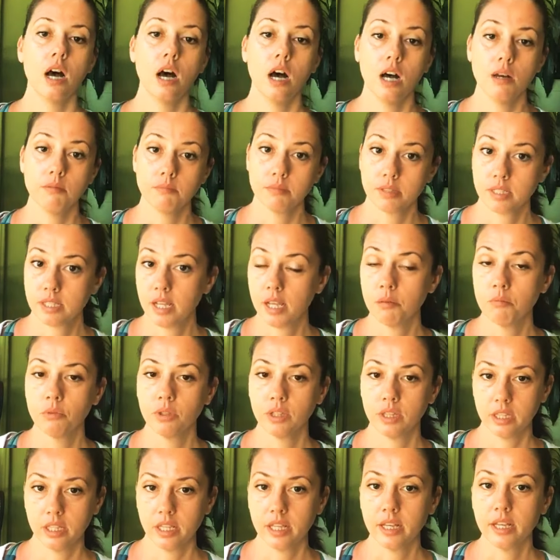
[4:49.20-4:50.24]
Same
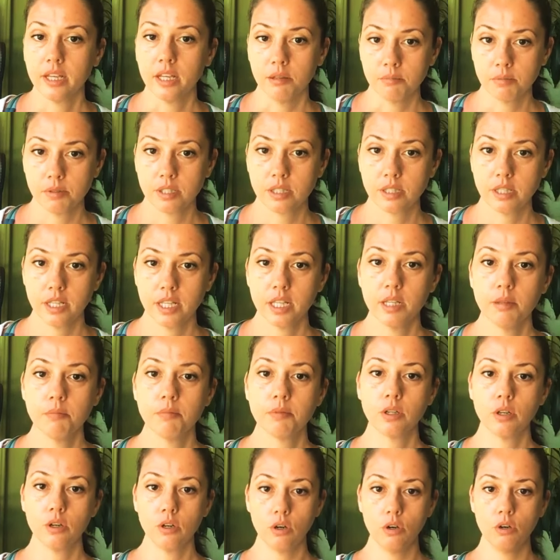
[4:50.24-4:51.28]
with the hips. The hips
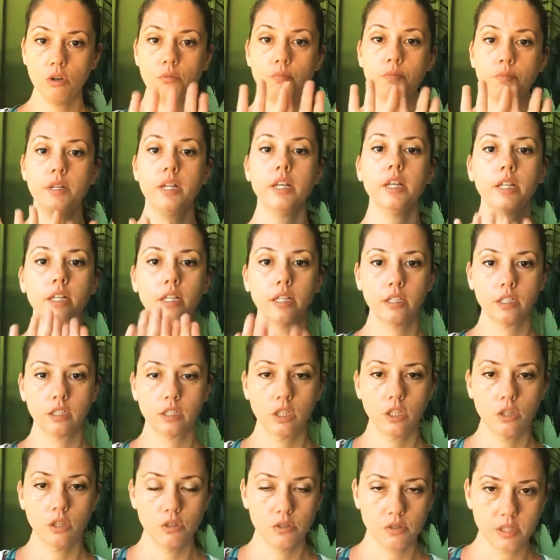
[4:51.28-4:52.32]
are opening and
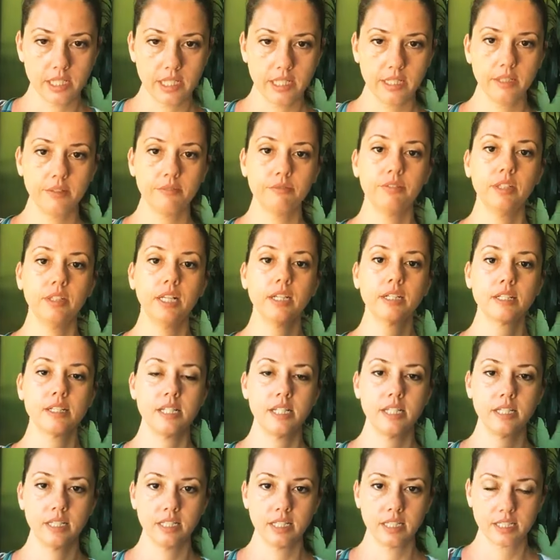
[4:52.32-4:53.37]
closing,
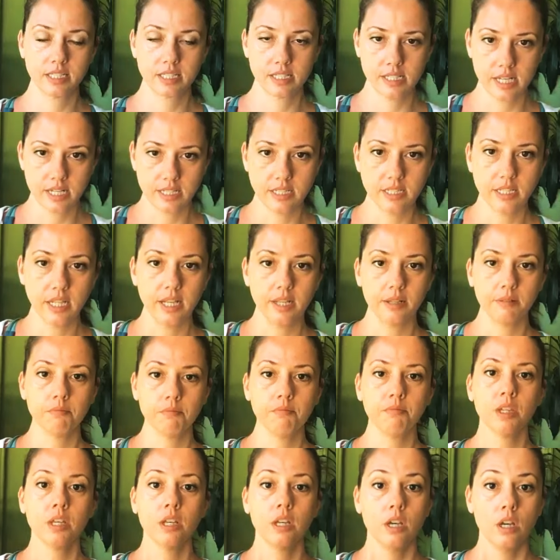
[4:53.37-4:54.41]
flexing and extending,
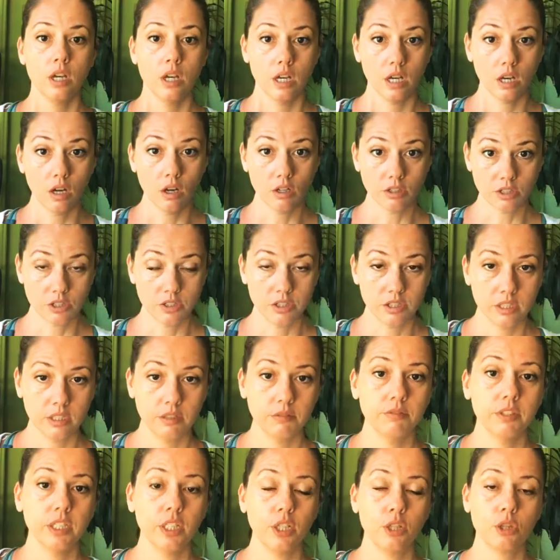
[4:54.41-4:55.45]

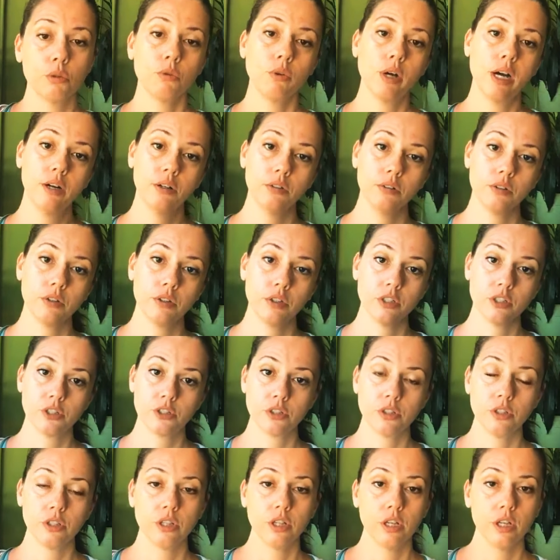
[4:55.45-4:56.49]
alternatively throughout
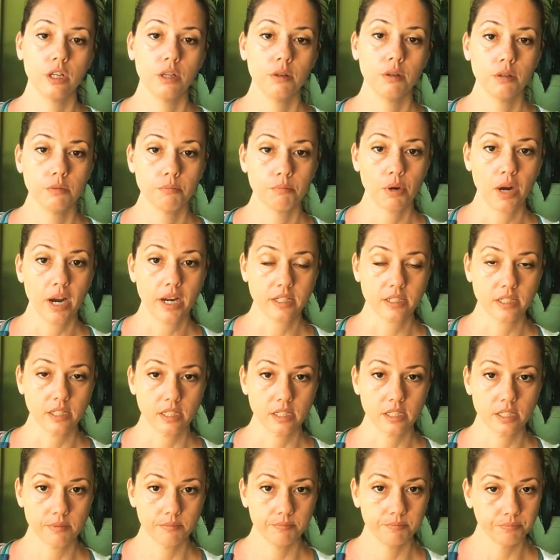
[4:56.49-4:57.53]
the
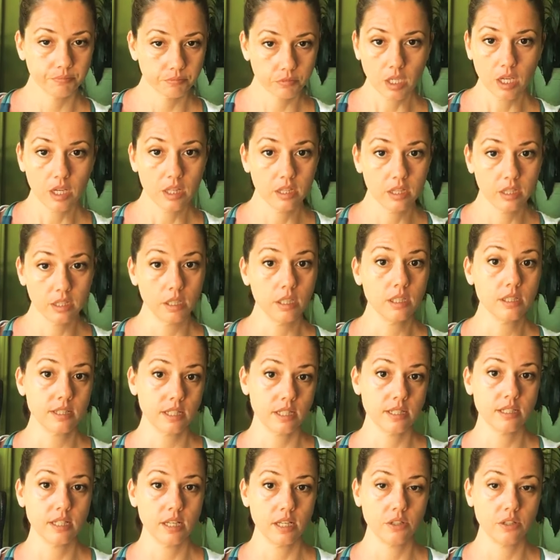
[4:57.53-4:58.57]
practice, the
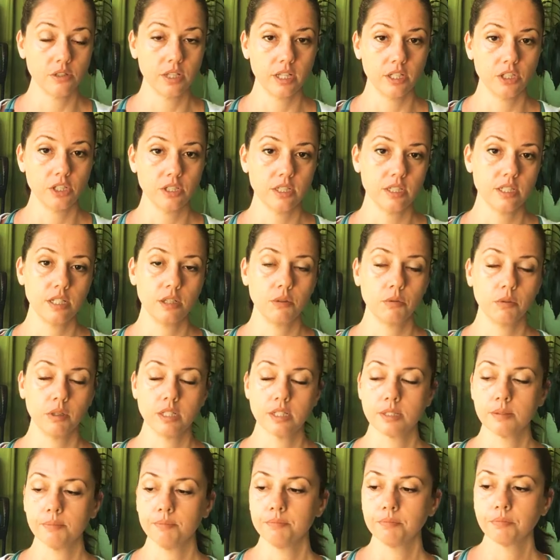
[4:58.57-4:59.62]
sun salutation
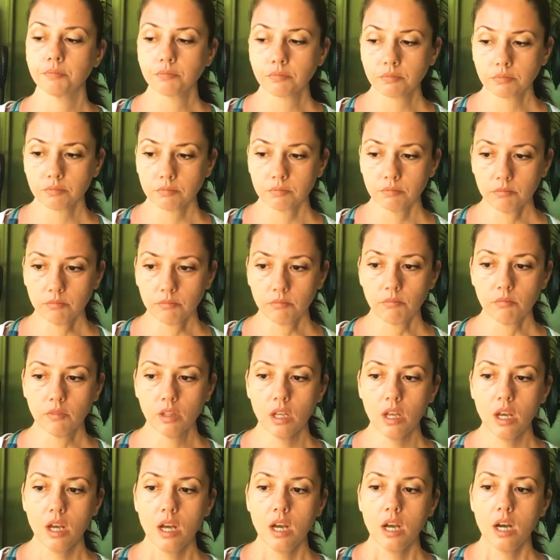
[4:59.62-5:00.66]
sequence.
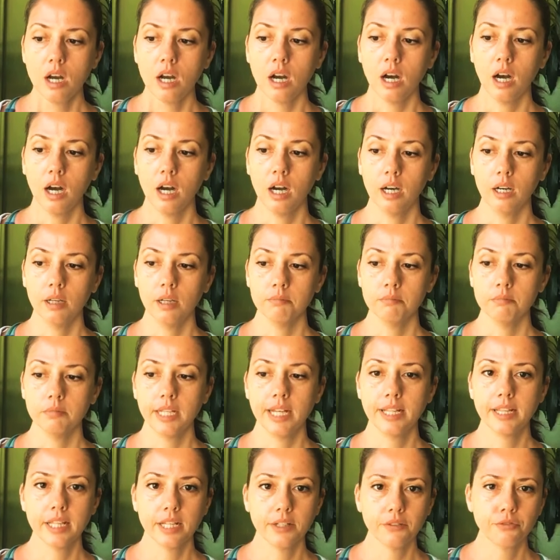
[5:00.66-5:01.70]
And
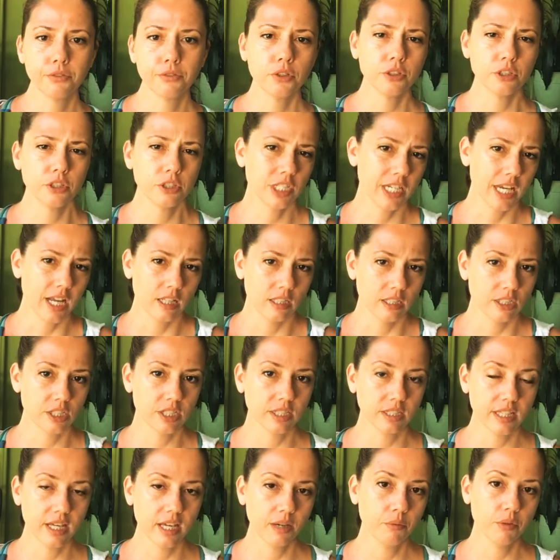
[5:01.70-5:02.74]
then further challenging
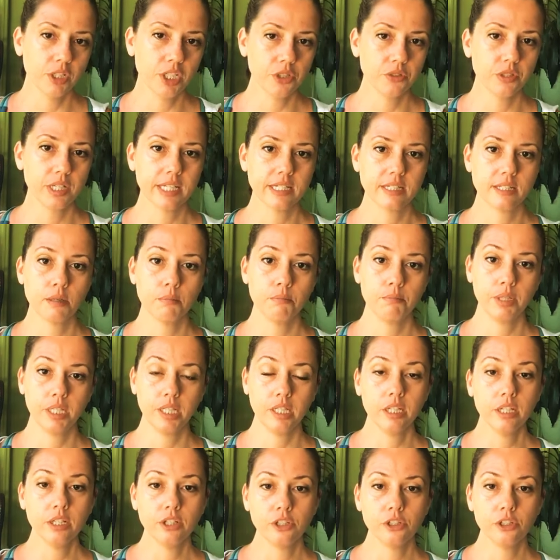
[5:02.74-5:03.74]
that when you get to B and you're